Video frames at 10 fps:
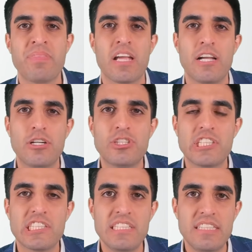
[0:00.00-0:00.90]
You
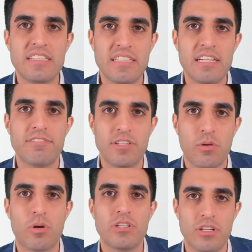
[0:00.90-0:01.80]
just need to give
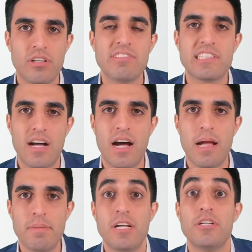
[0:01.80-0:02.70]
your nerves
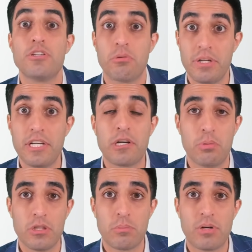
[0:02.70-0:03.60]
time to
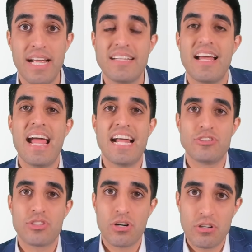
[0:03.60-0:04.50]
re-equilibrate and
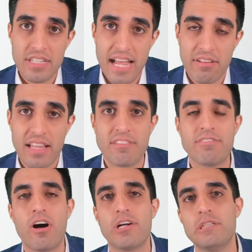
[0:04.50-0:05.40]
turn down that
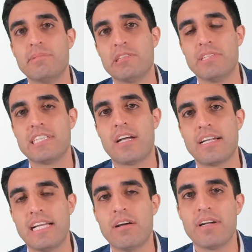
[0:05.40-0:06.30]
volume so it's not
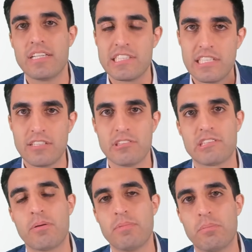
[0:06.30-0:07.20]
hearing the signals
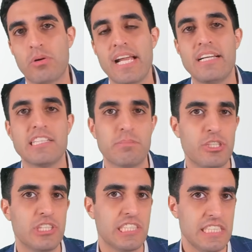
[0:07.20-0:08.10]
from the brain as
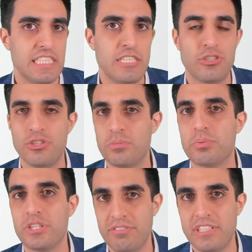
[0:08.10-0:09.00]
much as it needed to
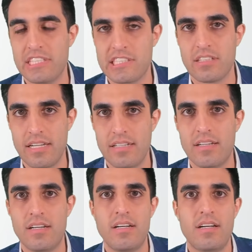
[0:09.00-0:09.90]
previously.
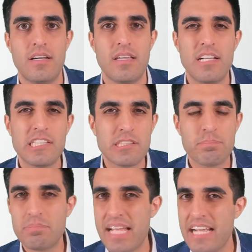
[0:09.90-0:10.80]
This
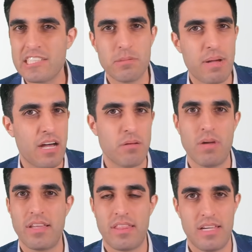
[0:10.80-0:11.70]
takes about a
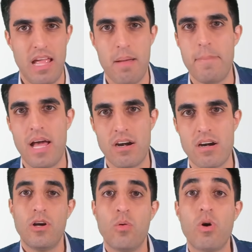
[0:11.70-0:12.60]
month to get
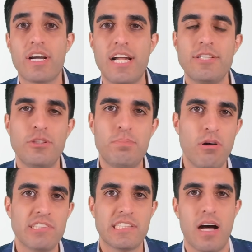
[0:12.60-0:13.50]
better. What can I do
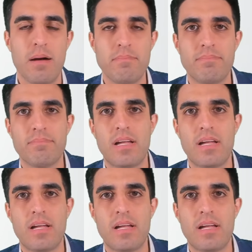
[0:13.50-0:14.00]
post-op?